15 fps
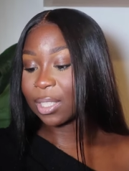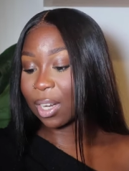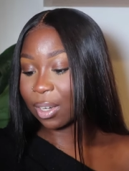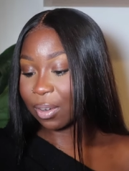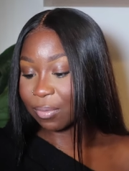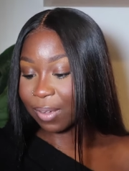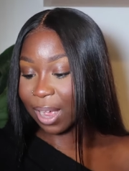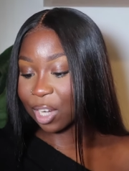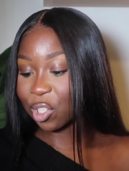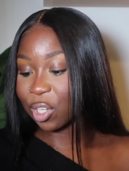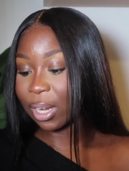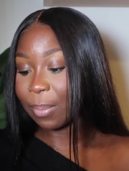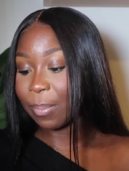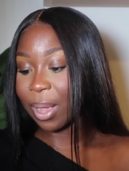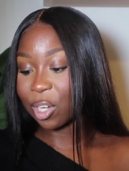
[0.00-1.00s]
studying
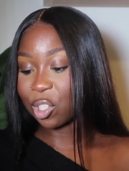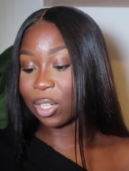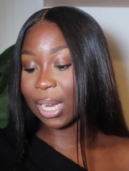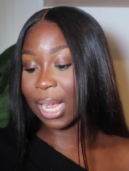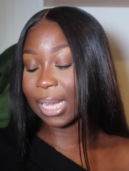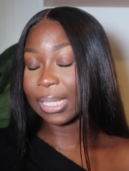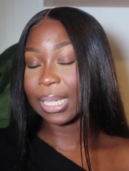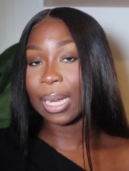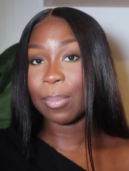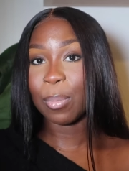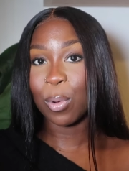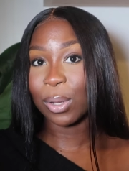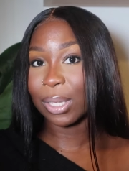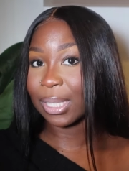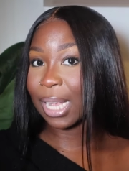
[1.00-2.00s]
fashion and merchandising at
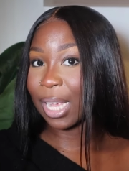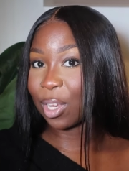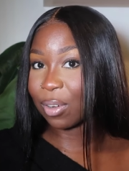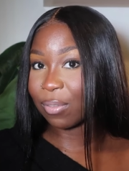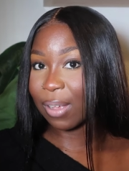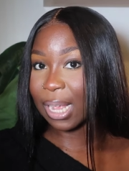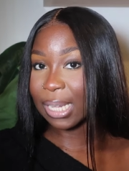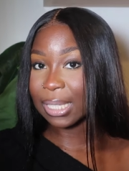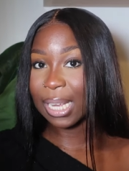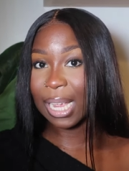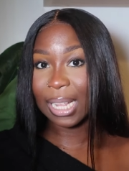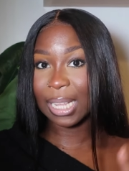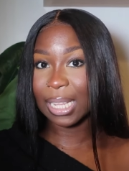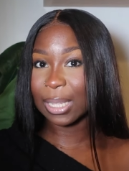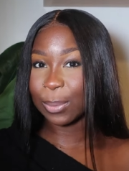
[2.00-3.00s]
Morgan State University.
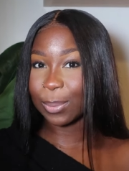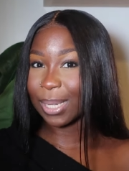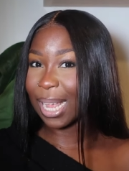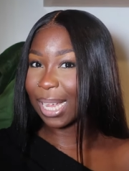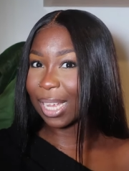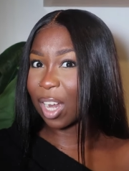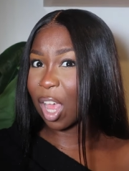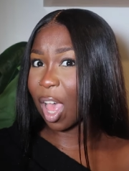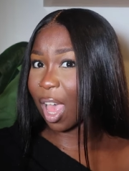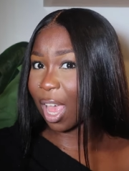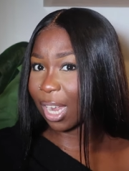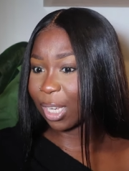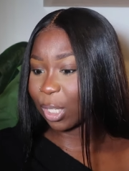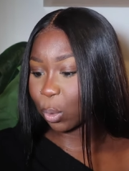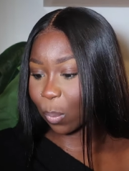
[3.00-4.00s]
I think this was like in her
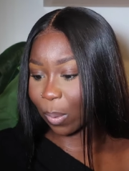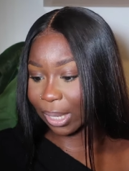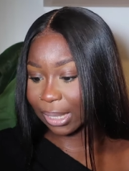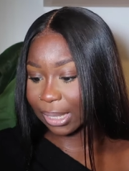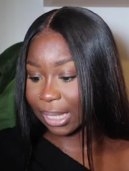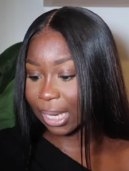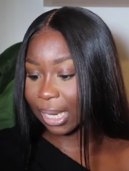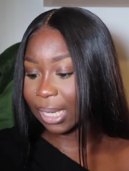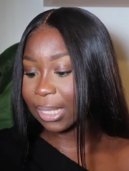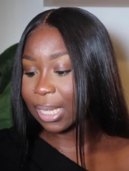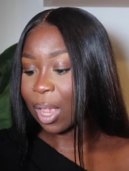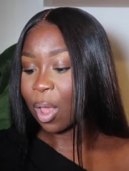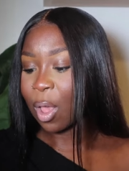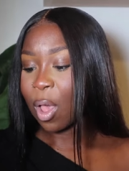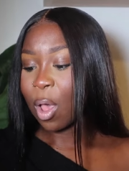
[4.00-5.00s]
early 20s.
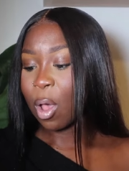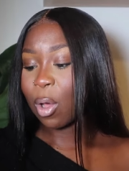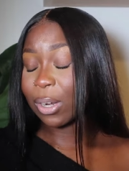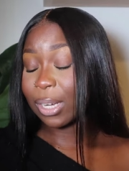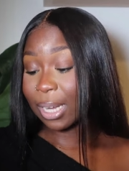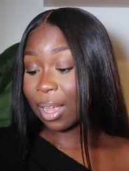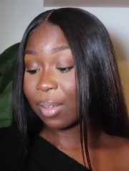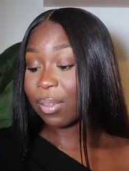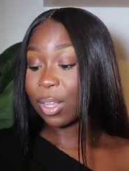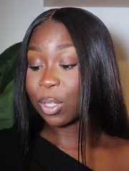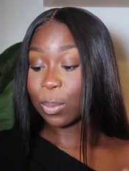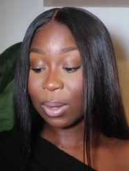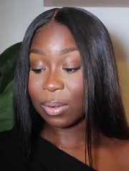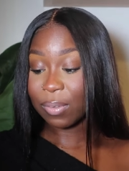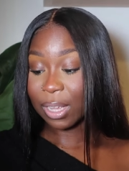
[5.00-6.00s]
On the day of her
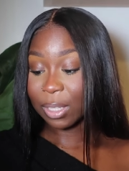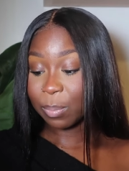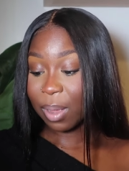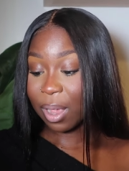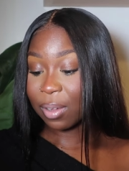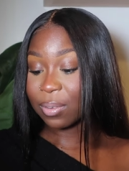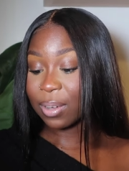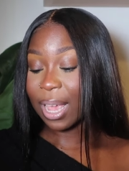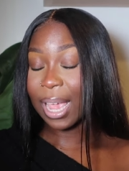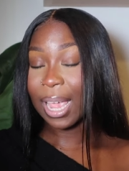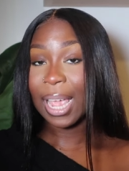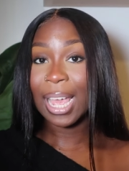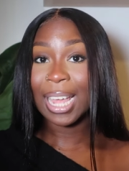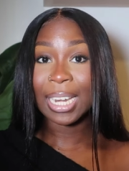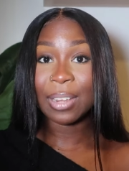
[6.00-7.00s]
21st
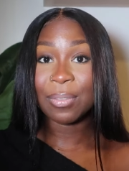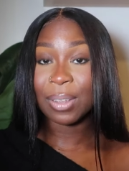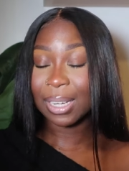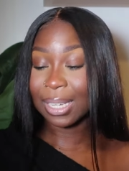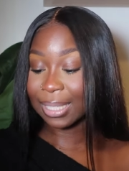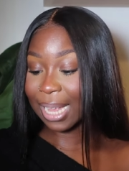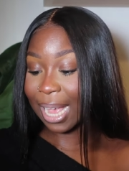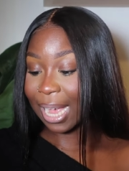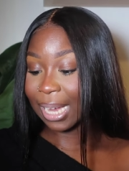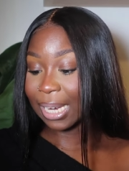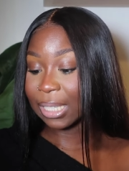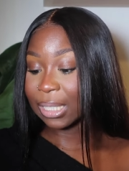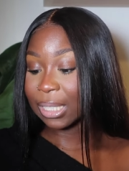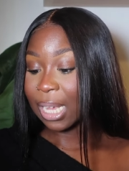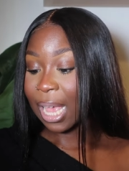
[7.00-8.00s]
birthday, Hanifa
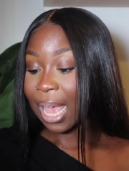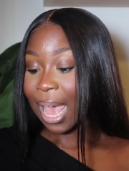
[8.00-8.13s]
designed